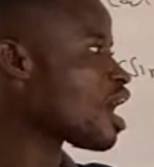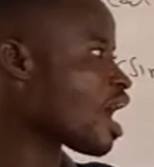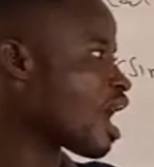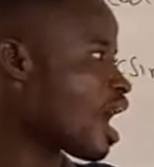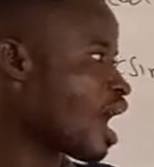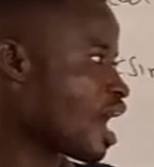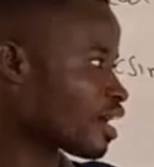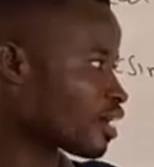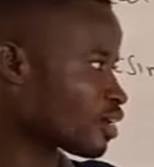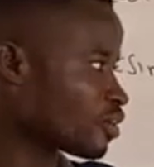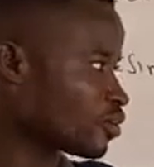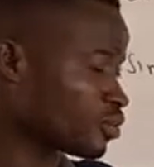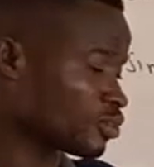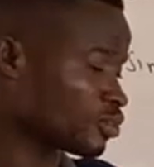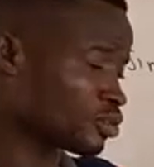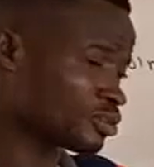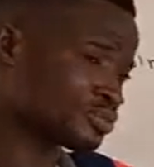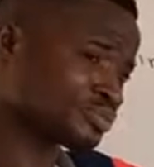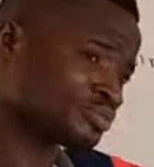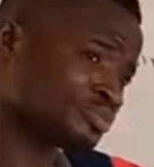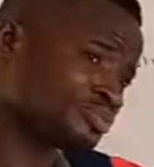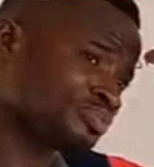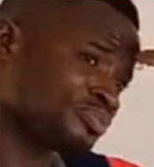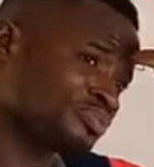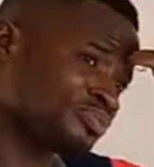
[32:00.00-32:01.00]
angle.
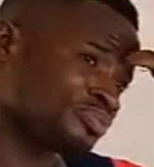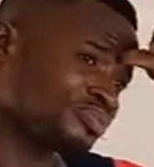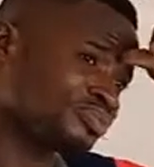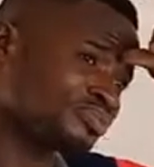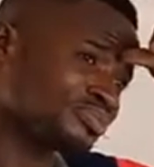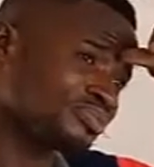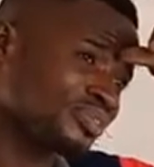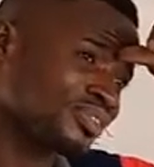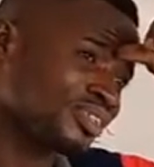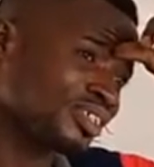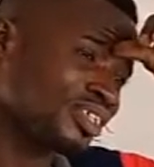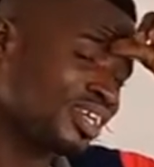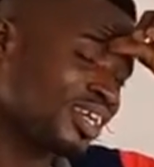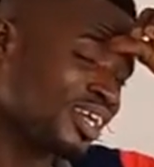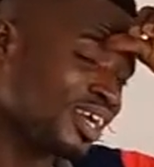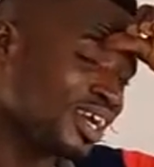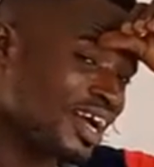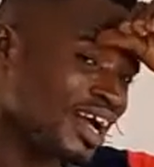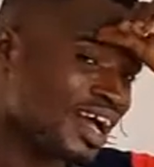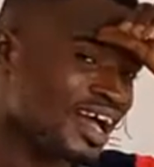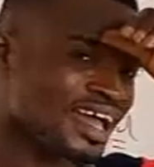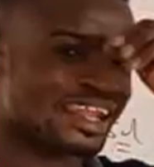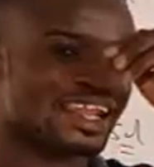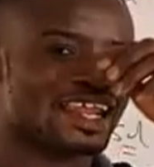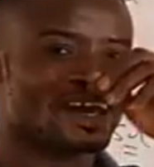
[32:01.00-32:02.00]

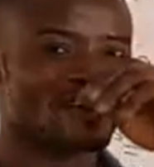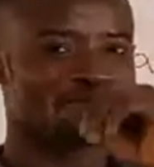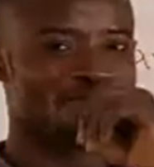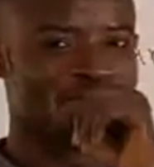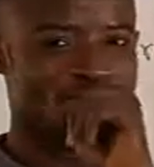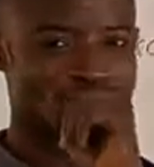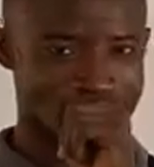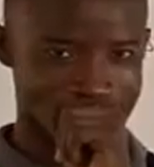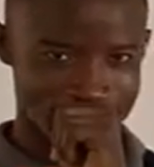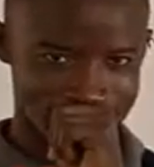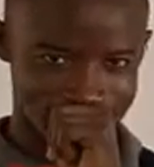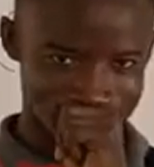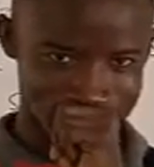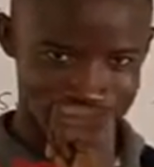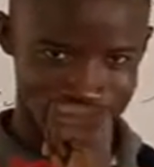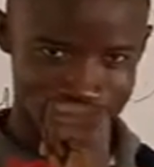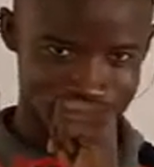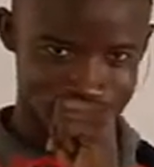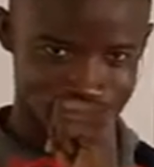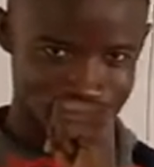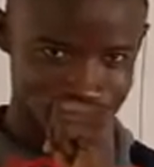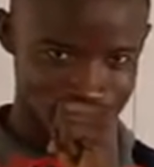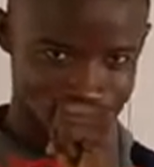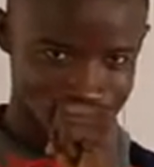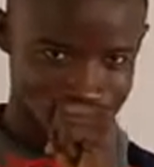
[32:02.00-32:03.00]
I like this.
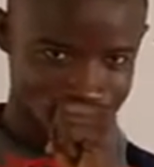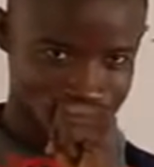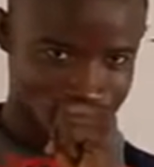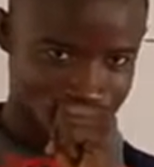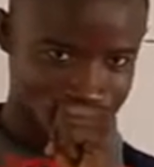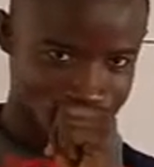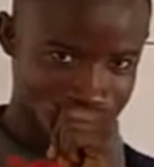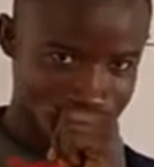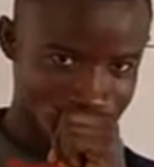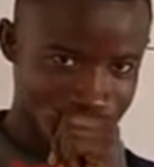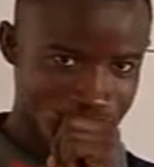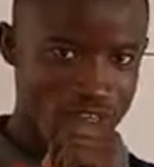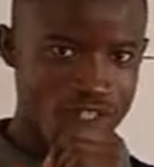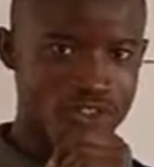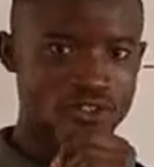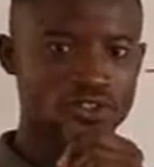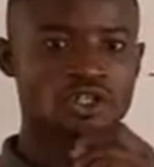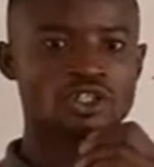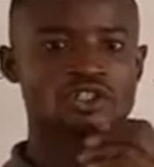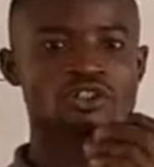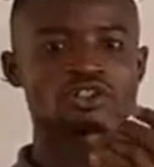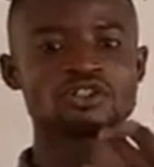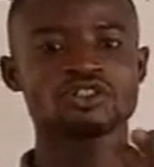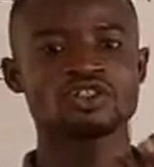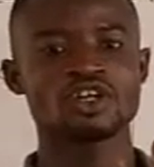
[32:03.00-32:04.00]
So
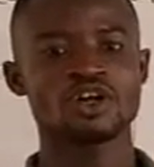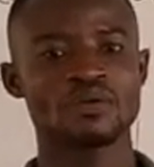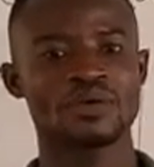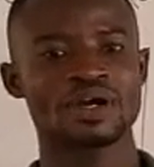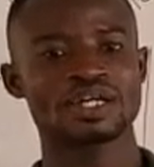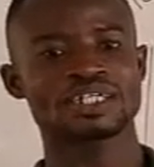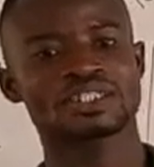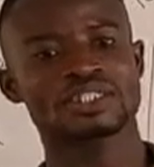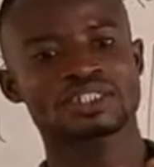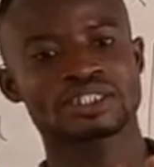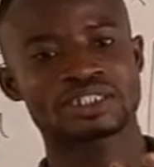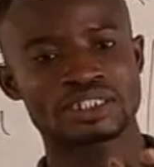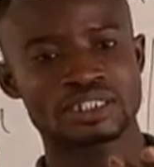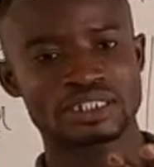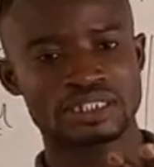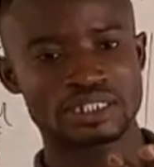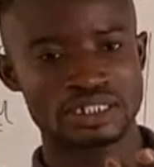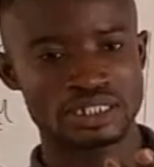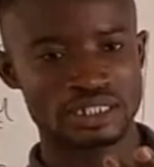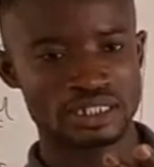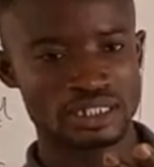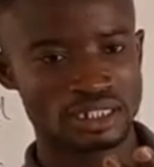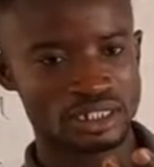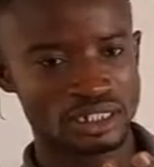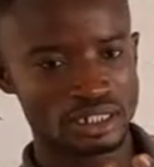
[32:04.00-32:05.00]
do you know what
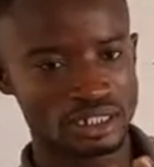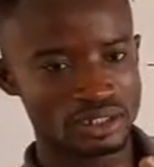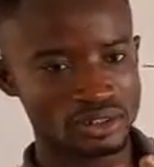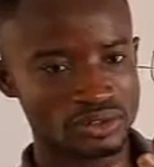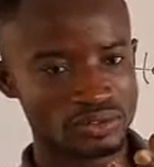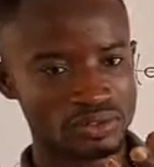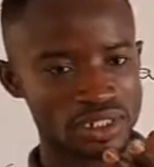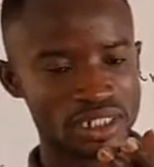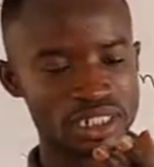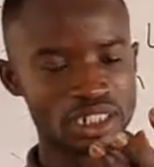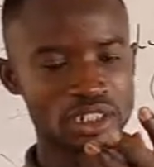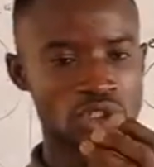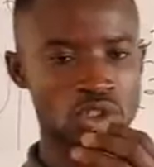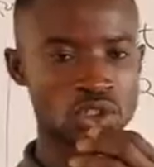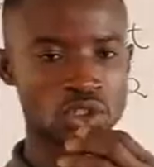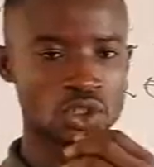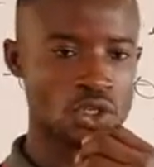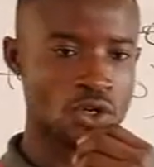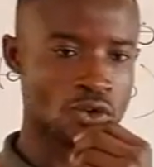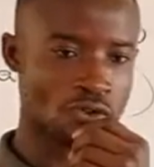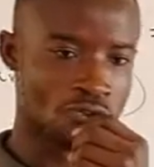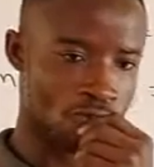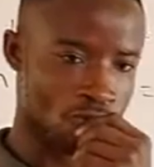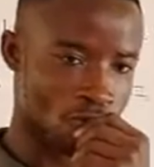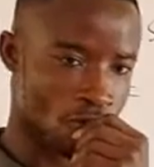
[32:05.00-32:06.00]
we need to go
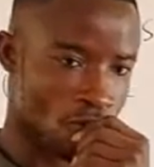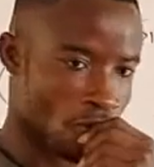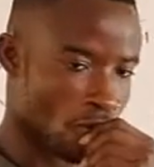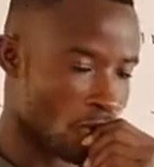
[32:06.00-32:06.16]
for?